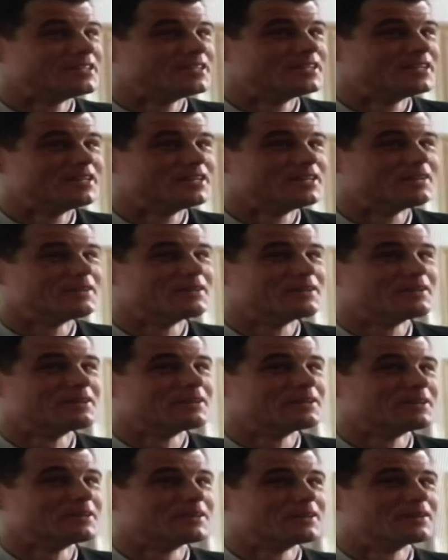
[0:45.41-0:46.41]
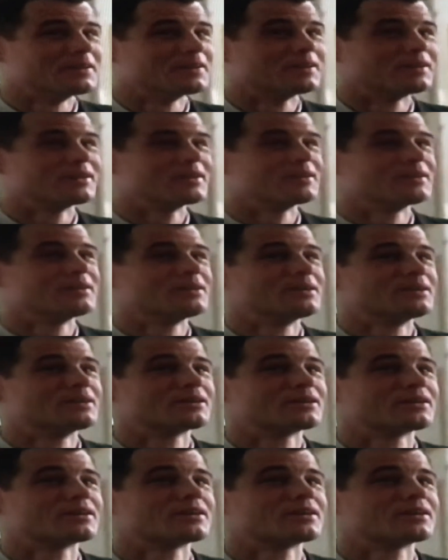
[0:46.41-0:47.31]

(silence)